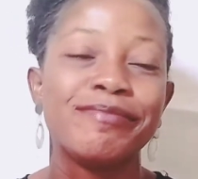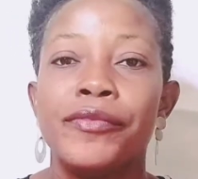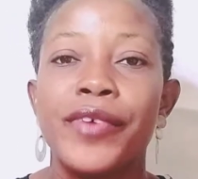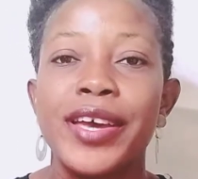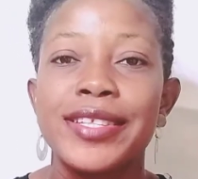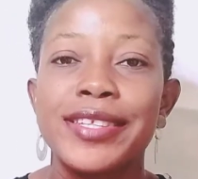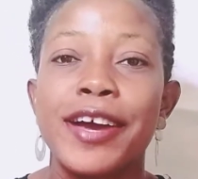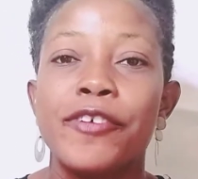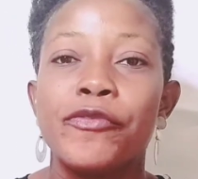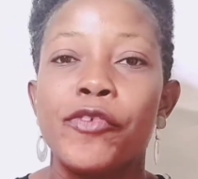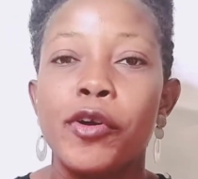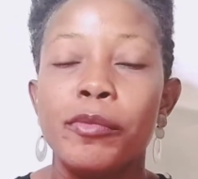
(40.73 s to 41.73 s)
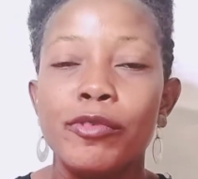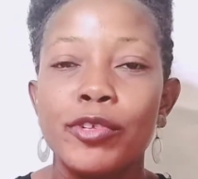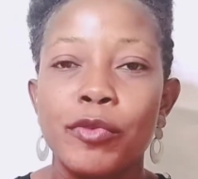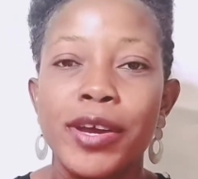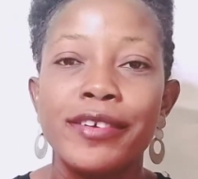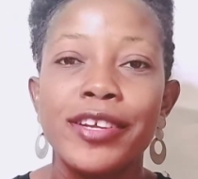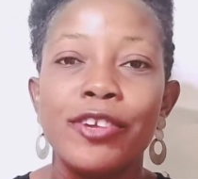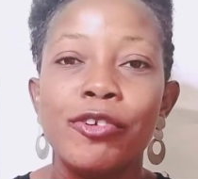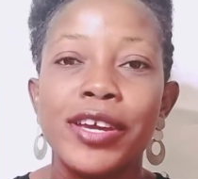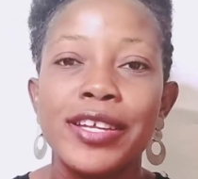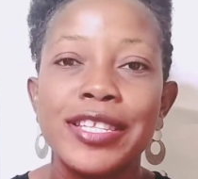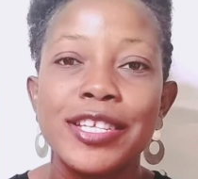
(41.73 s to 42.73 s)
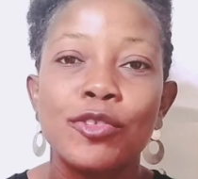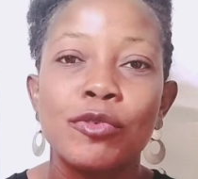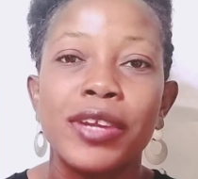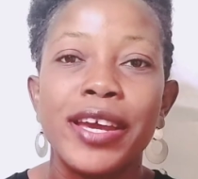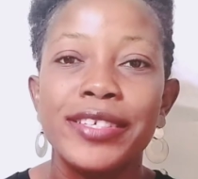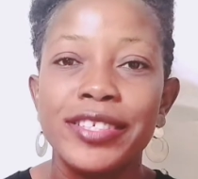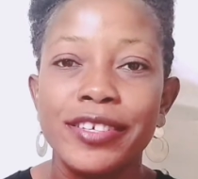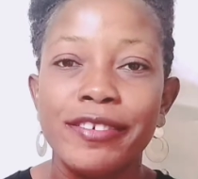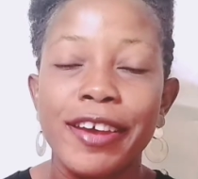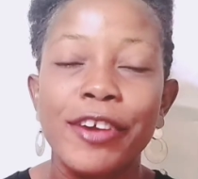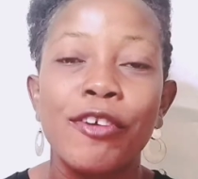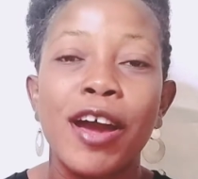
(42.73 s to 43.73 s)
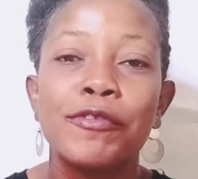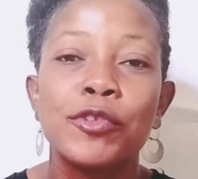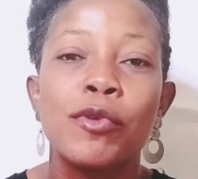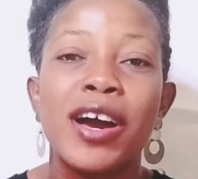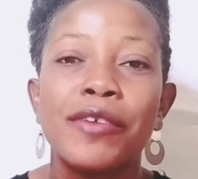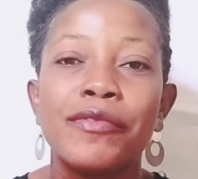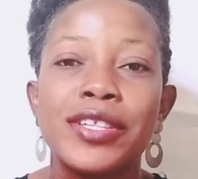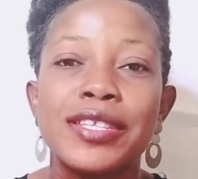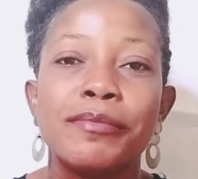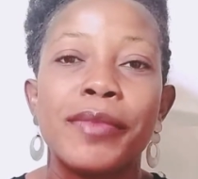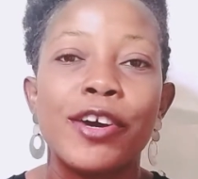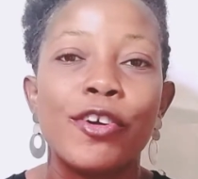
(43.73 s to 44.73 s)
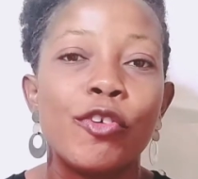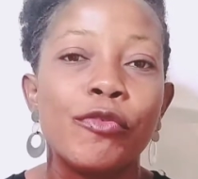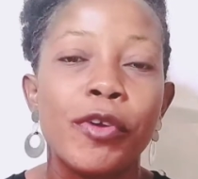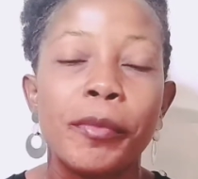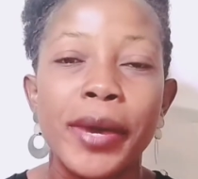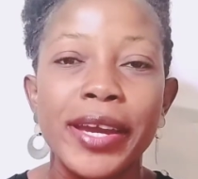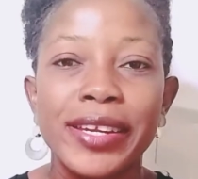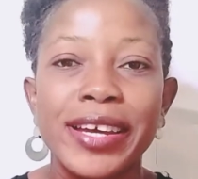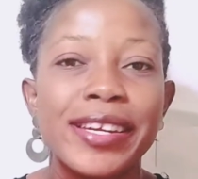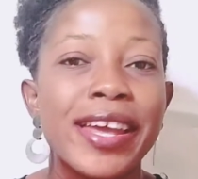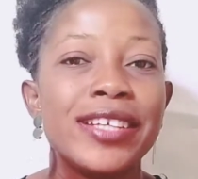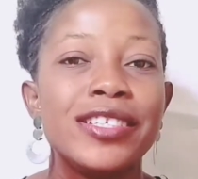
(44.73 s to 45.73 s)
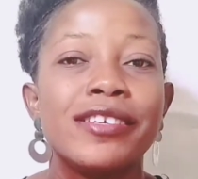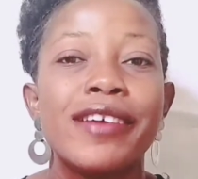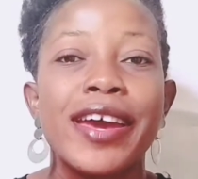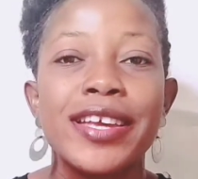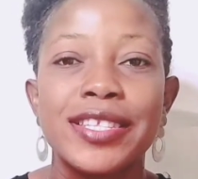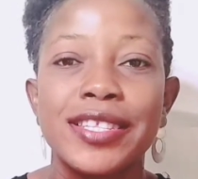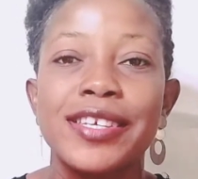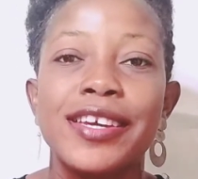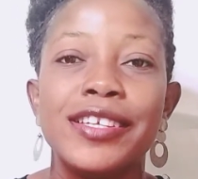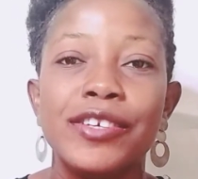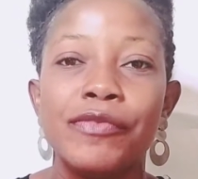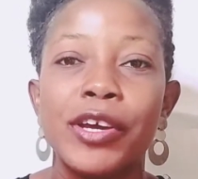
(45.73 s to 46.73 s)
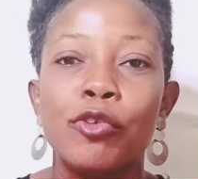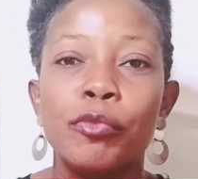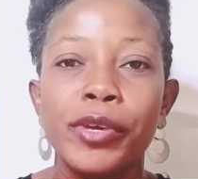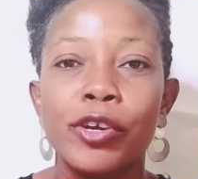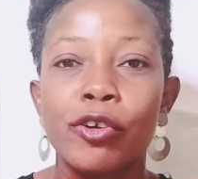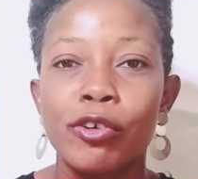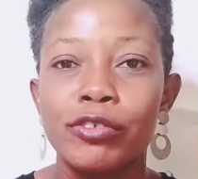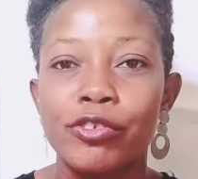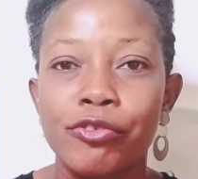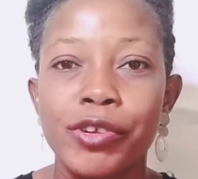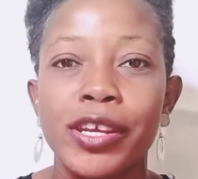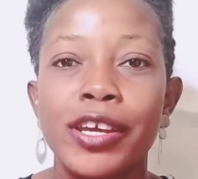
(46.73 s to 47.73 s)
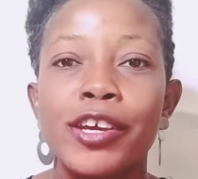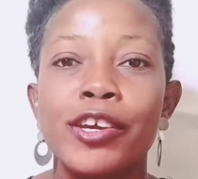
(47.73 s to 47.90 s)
First and foremost, when relocating to Nigeria, you have to have it in back of your mind that Nigeria is still a developing country.